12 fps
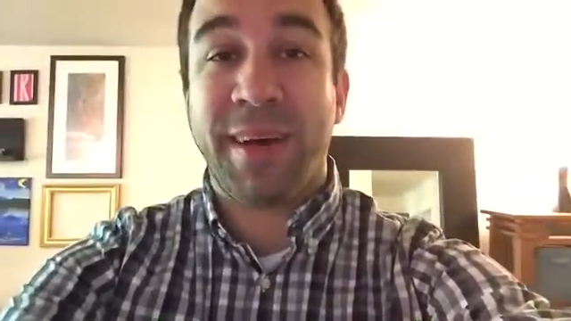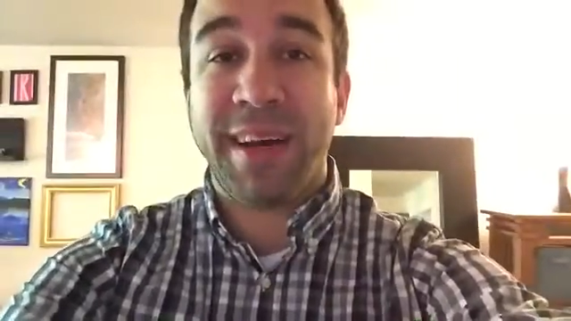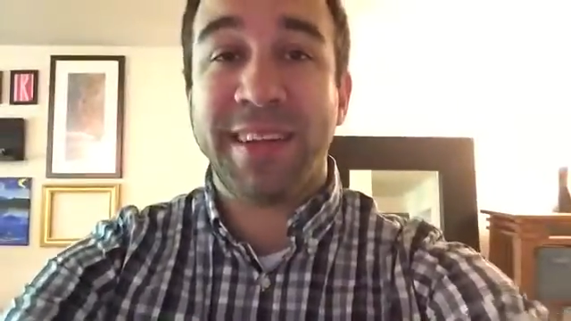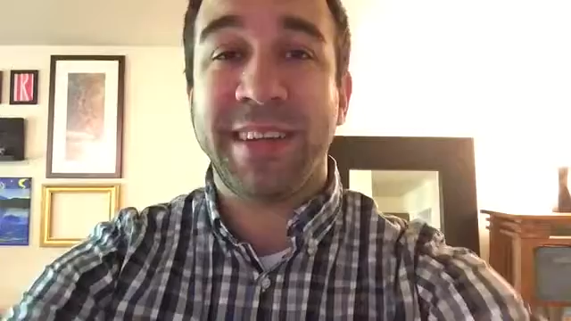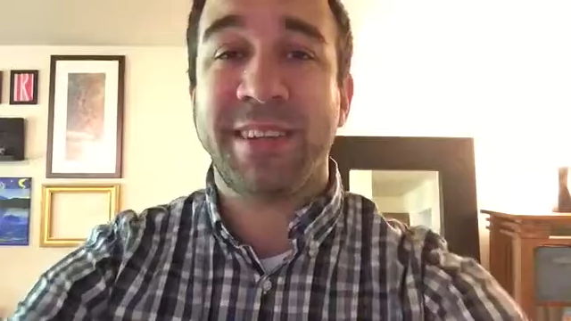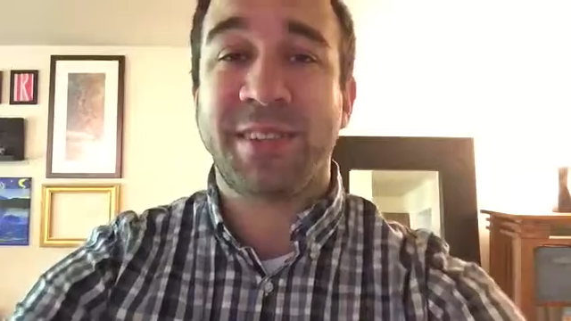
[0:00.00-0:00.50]

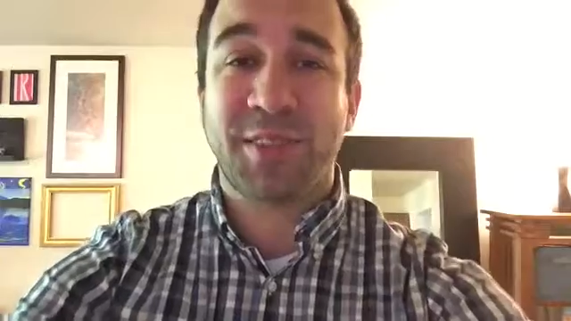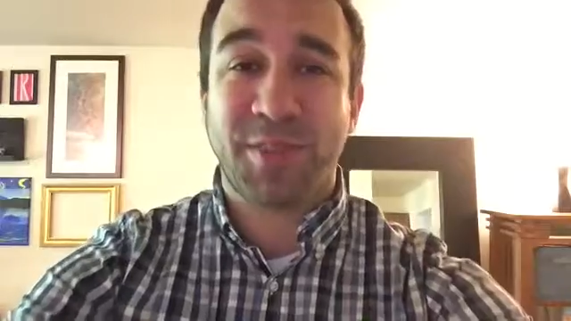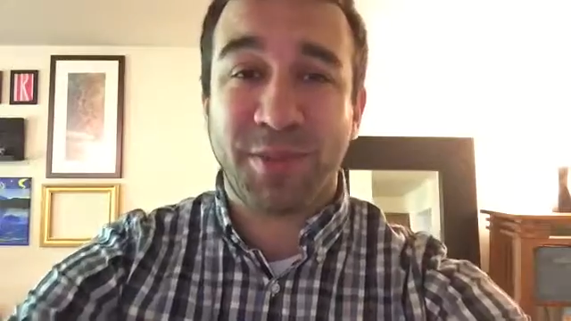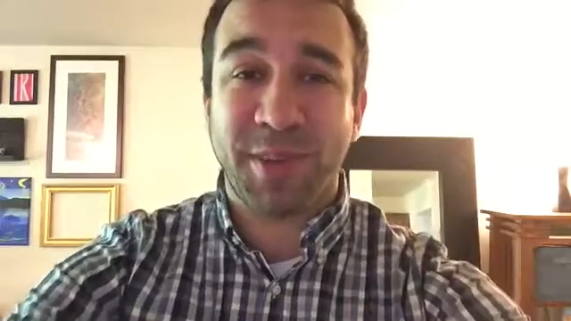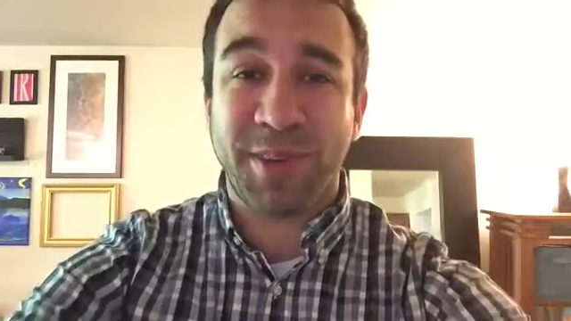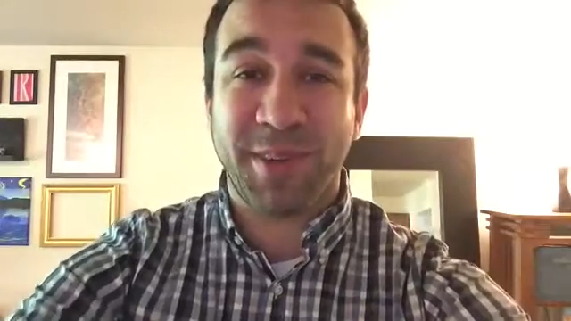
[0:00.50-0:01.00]
but it's
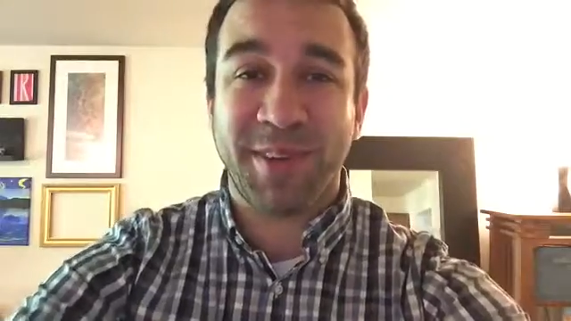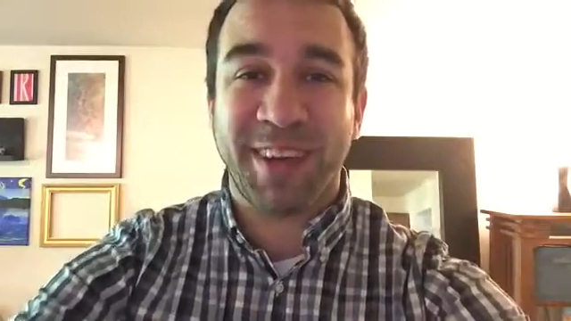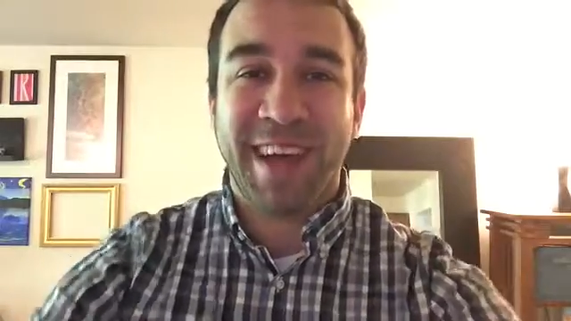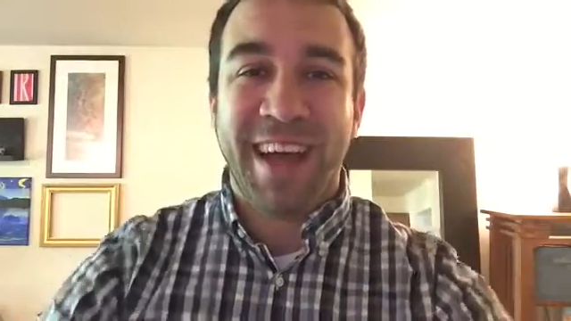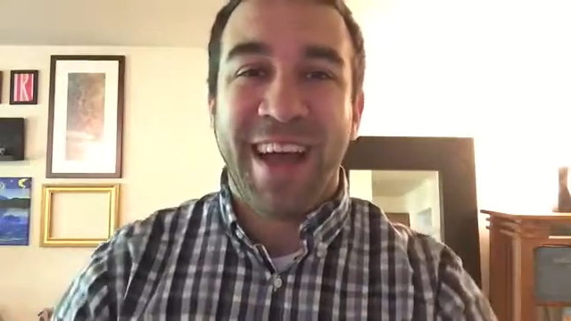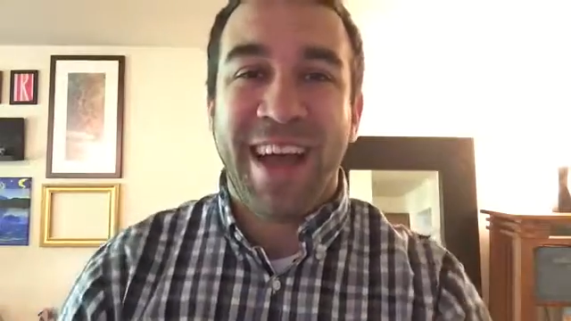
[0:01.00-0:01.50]

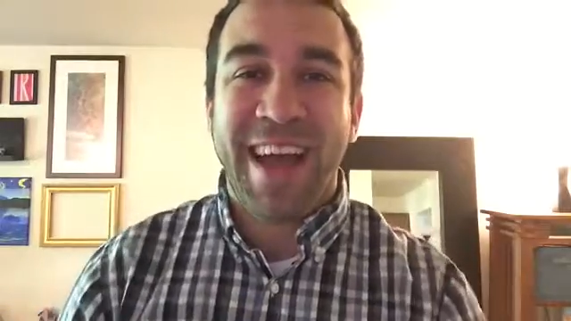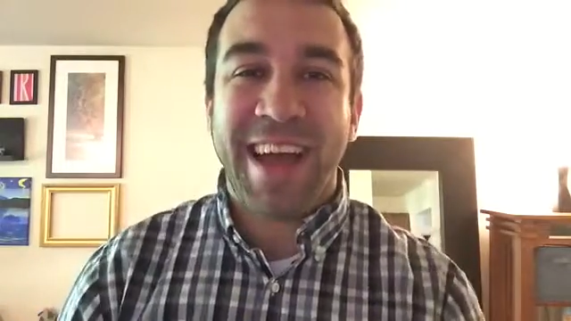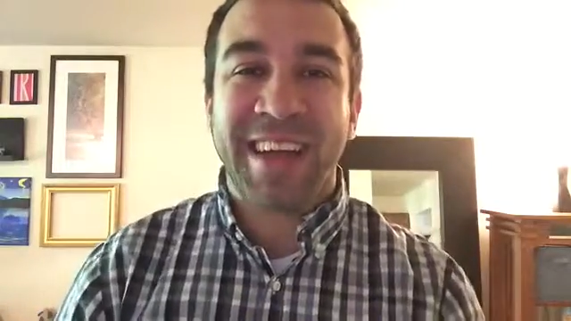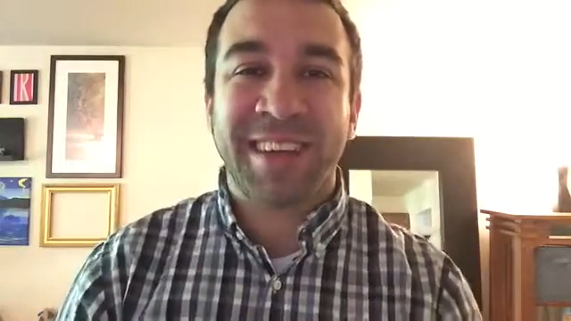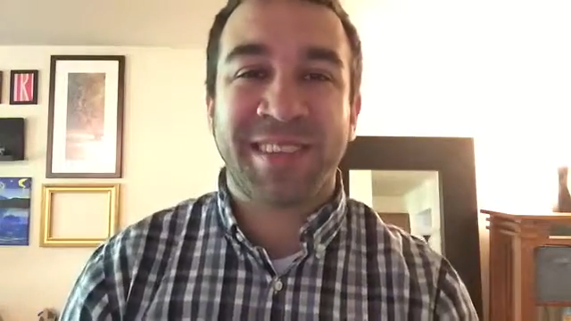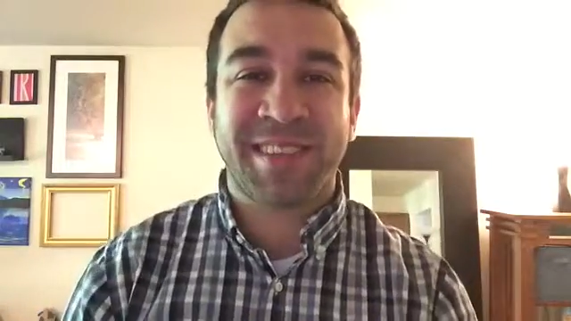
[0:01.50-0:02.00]
true.
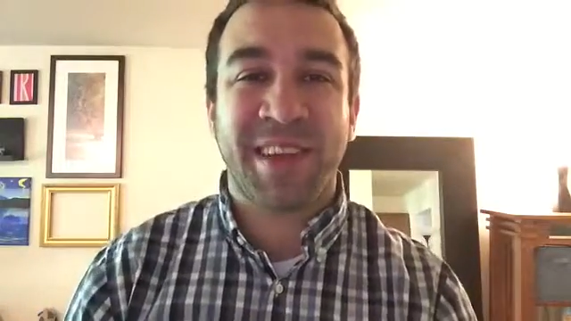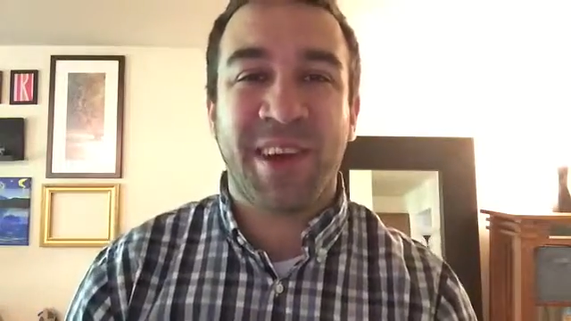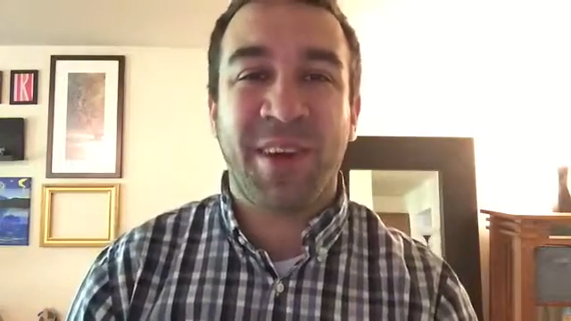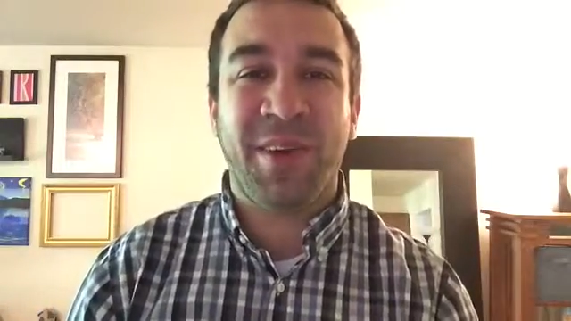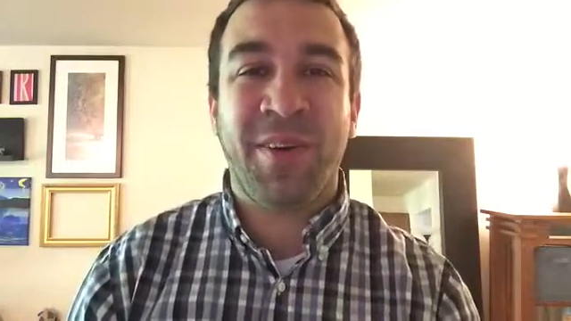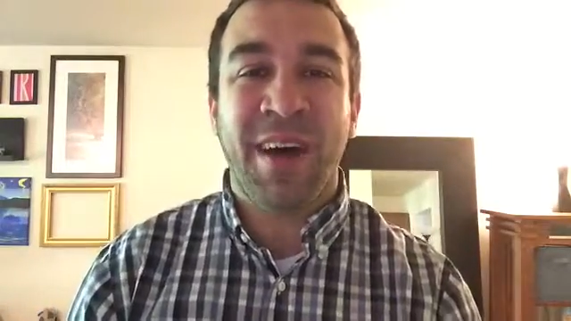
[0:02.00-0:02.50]
And
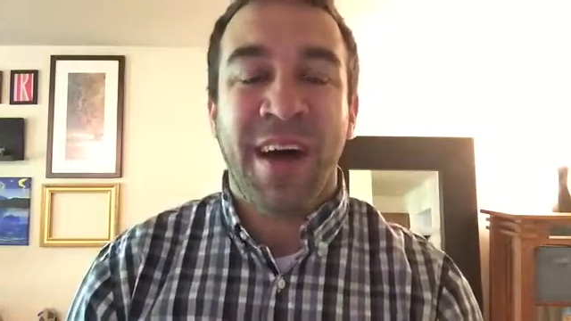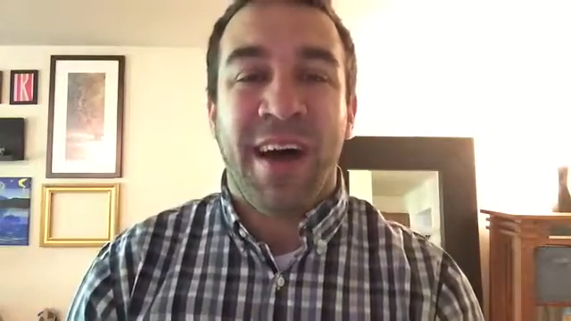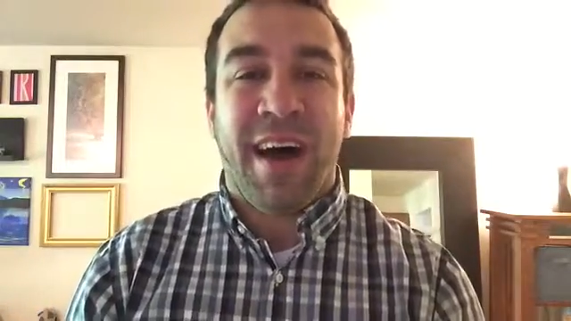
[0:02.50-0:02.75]
so